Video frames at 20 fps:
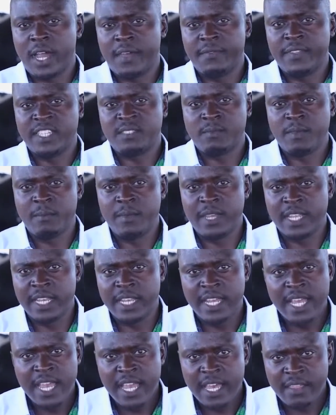And this may
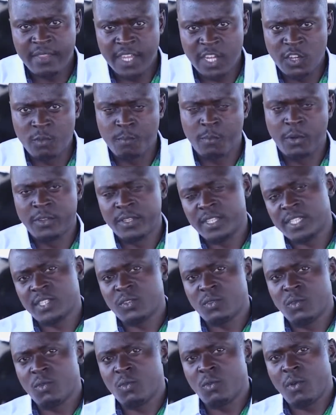mean the newborns
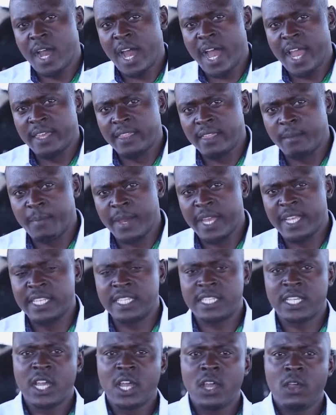who are in the
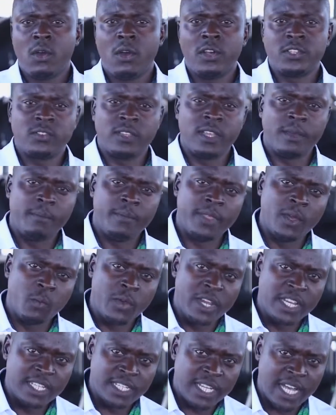pens, also the, the
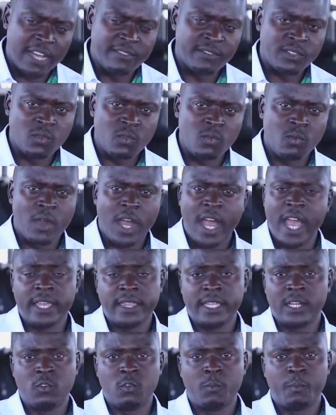wind calves who are in
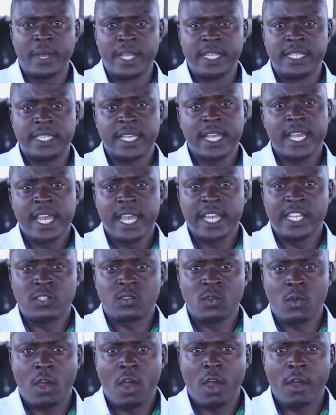the group pens, and
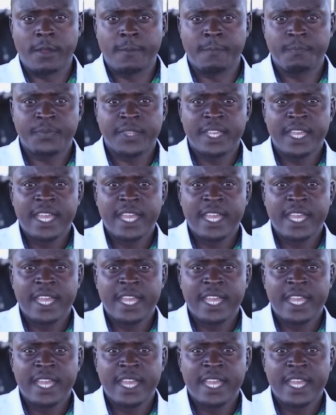so on.